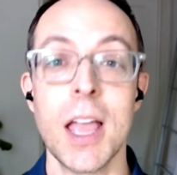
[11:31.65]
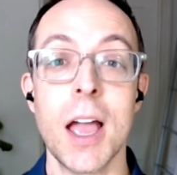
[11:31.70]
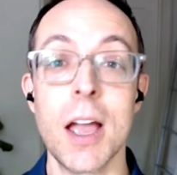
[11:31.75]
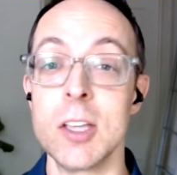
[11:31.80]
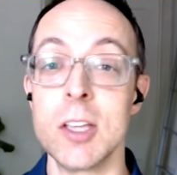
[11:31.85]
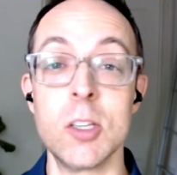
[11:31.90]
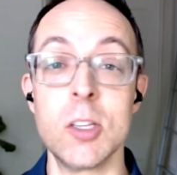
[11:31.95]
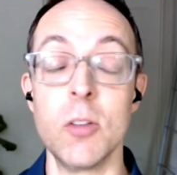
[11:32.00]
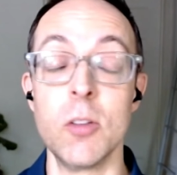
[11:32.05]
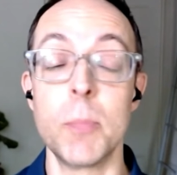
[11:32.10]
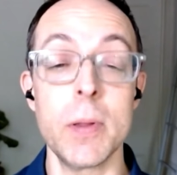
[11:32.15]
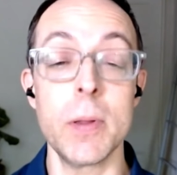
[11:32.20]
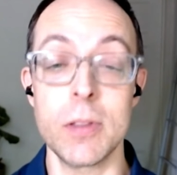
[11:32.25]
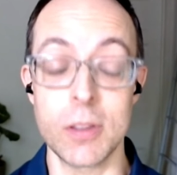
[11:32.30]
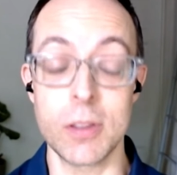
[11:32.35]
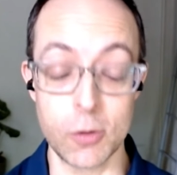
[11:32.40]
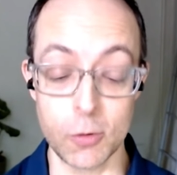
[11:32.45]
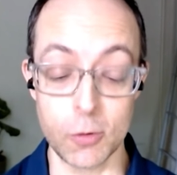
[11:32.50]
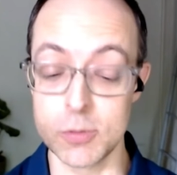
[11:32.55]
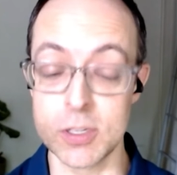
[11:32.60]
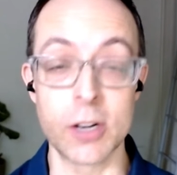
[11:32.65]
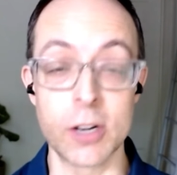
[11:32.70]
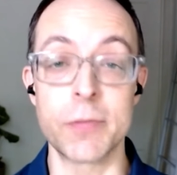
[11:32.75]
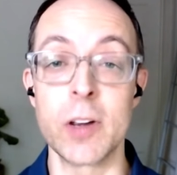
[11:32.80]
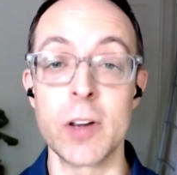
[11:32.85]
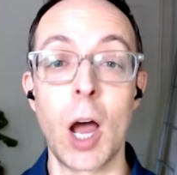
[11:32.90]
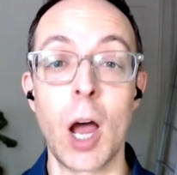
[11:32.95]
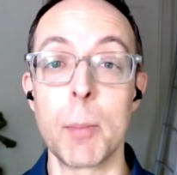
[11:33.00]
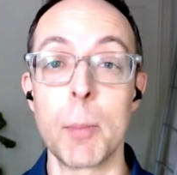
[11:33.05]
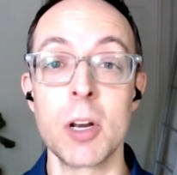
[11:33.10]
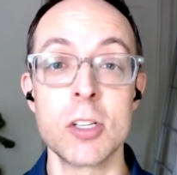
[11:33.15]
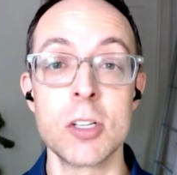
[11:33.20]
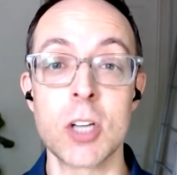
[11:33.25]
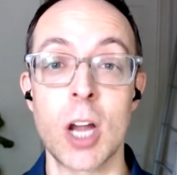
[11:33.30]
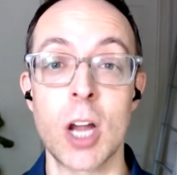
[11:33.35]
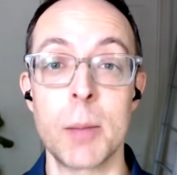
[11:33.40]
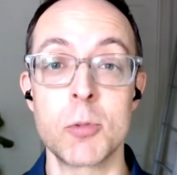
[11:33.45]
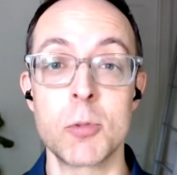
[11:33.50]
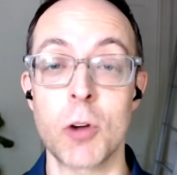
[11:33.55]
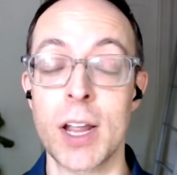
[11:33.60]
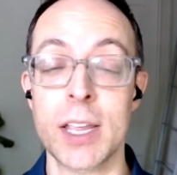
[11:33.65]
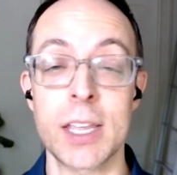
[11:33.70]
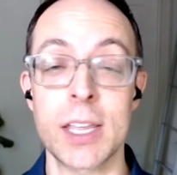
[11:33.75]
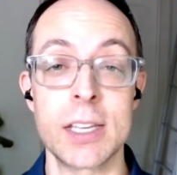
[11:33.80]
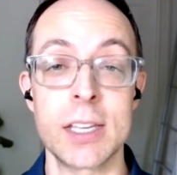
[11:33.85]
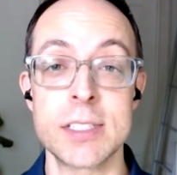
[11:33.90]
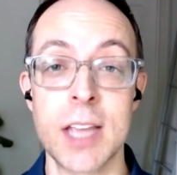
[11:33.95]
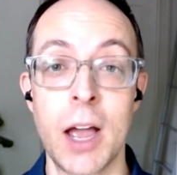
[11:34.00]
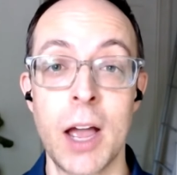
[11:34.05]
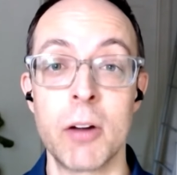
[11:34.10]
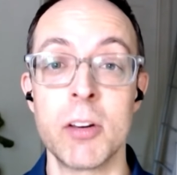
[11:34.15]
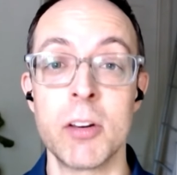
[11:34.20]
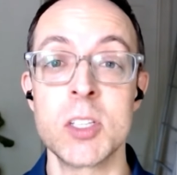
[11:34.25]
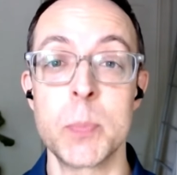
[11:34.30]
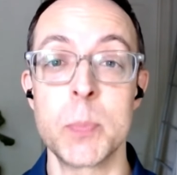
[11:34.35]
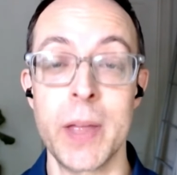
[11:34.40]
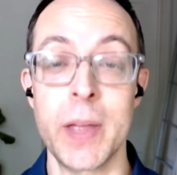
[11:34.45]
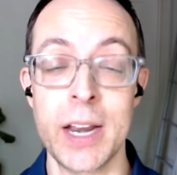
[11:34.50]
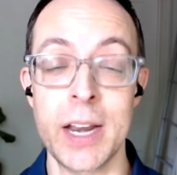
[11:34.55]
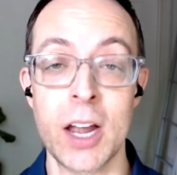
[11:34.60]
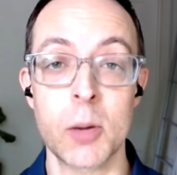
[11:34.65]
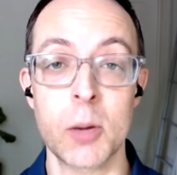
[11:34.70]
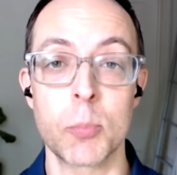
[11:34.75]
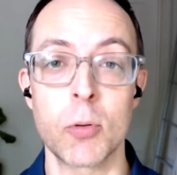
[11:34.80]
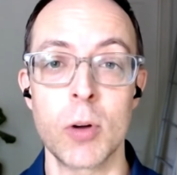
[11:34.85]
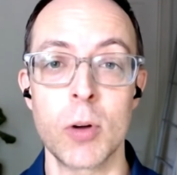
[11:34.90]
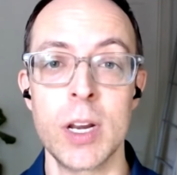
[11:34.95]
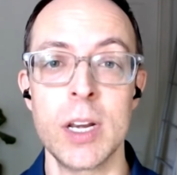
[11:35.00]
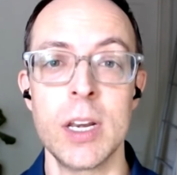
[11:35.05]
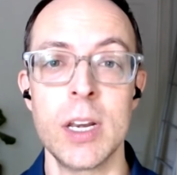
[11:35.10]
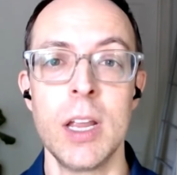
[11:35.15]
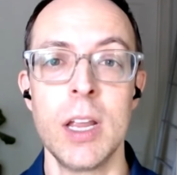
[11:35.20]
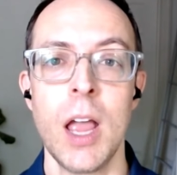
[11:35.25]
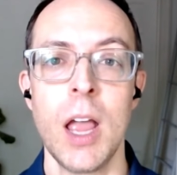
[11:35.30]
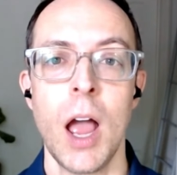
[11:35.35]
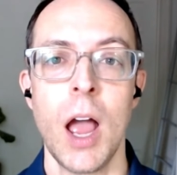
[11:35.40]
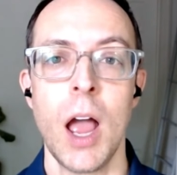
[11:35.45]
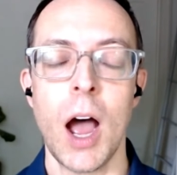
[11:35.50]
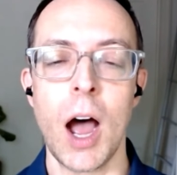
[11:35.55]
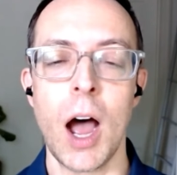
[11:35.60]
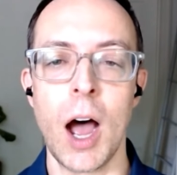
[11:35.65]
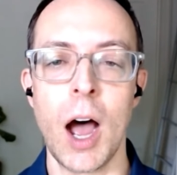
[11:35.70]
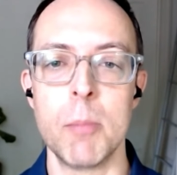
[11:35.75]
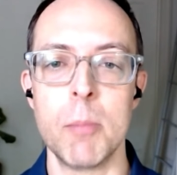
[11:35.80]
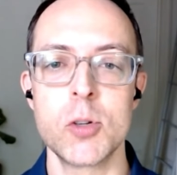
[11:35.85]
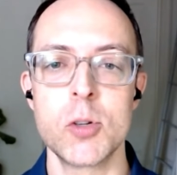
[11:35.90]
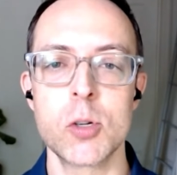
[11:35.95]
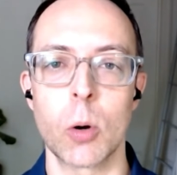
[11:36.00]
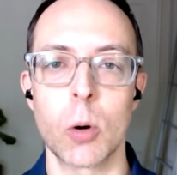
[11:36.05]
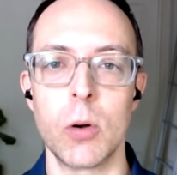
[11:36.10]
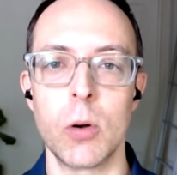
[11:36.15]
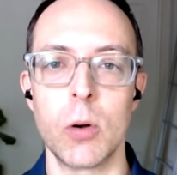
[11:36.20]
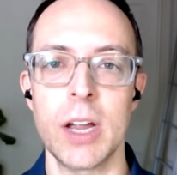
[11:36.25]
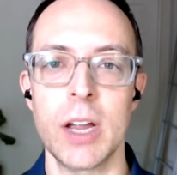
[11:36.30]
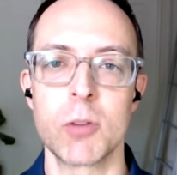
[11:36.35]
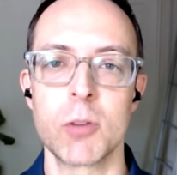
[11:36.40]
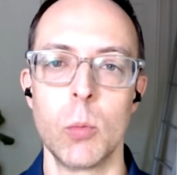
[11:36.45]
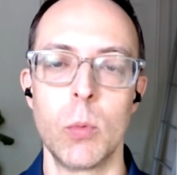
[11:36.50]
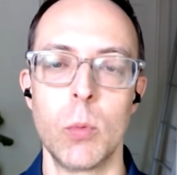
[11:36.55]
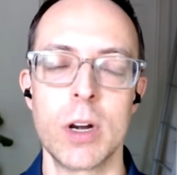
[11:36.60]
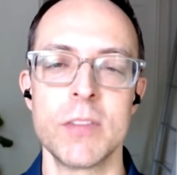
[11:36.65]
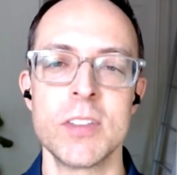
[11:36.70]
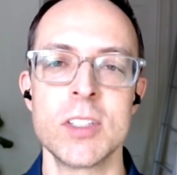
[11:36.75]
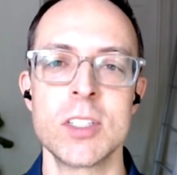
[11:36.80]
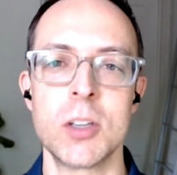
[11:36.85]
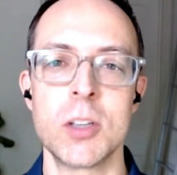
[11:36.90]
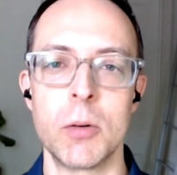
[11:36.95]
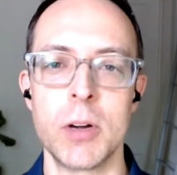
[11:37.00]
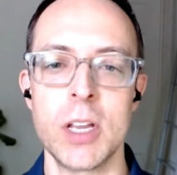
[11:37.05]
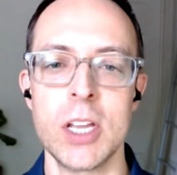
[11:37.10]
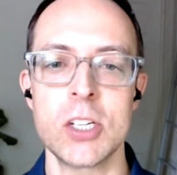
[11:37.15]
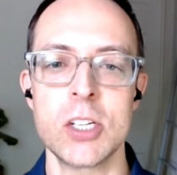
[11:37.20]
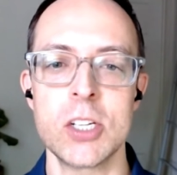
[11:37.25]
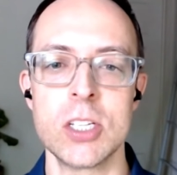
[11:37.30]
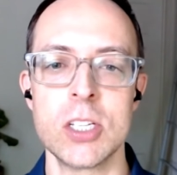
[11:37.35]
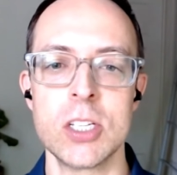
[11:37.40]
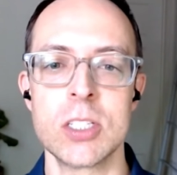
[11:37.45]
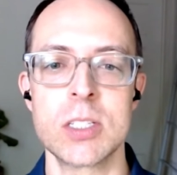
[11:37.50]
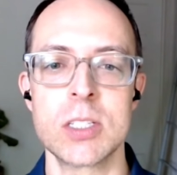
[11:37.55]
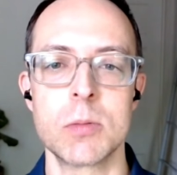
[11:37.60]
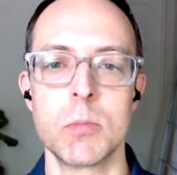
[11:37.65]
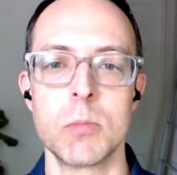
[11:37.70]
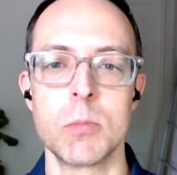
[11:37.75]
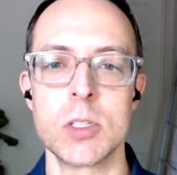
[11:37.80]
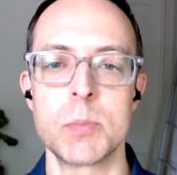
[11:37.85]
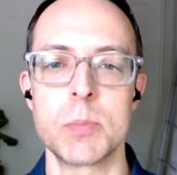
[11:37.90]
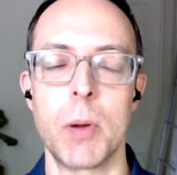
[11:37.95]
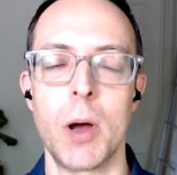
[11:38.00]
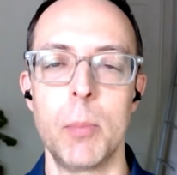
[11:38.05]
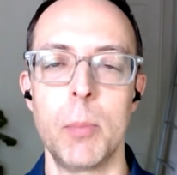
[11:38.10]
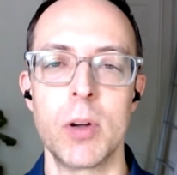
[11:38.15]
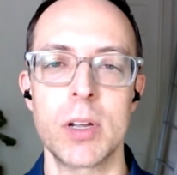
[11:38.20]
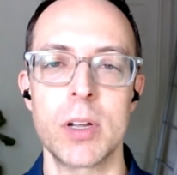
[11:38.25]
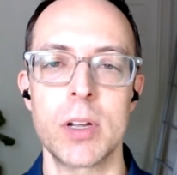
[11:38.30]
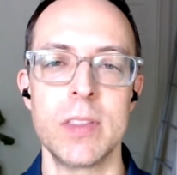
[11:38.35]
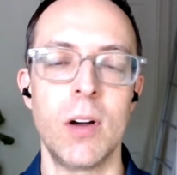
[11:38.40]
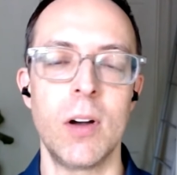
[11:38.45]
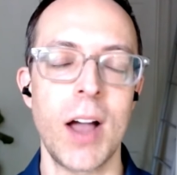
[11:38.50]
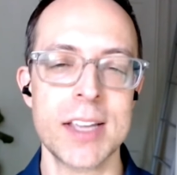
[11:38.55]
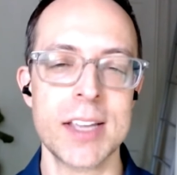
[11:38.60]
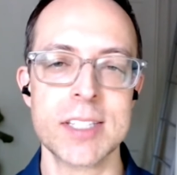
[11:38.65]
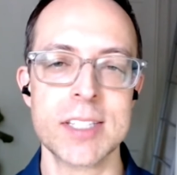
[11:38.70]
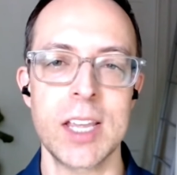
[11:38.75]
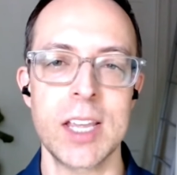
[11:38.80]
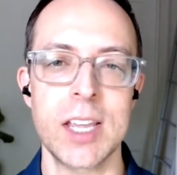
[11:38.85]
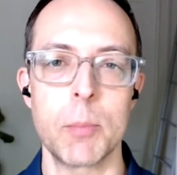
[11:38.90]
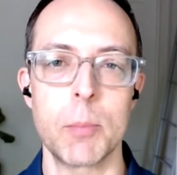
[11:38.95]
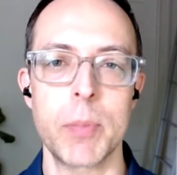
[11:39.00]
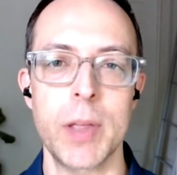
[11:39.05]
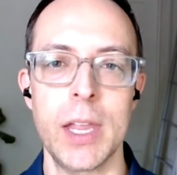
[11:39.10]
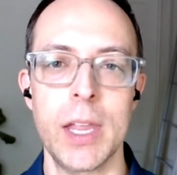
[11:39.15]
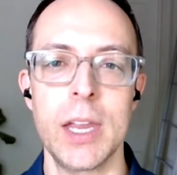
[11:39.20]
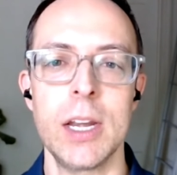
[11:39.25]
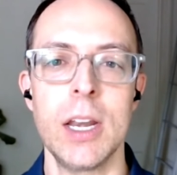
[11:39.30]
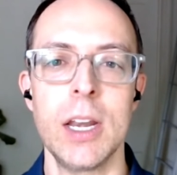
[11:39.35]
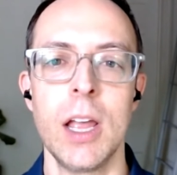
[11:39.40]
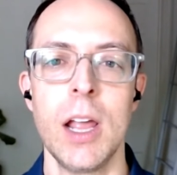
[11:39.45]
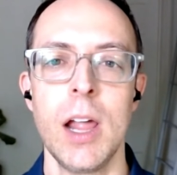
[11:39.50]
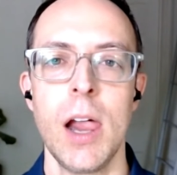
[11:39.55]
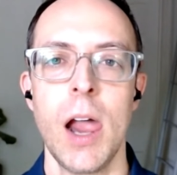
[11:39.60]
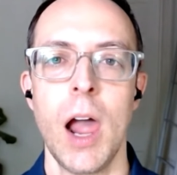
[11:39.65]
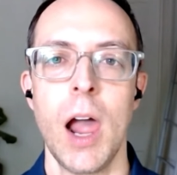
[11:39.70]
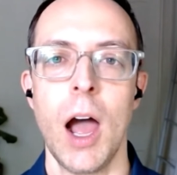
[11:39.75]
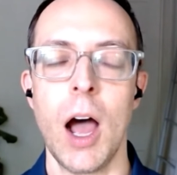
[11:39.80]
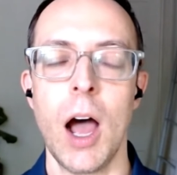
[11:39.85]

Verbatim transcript: yeah, you you did a phenomenal job tracking it down. It's been out of print. Um, shortly after one of his donations was public in the last campaign,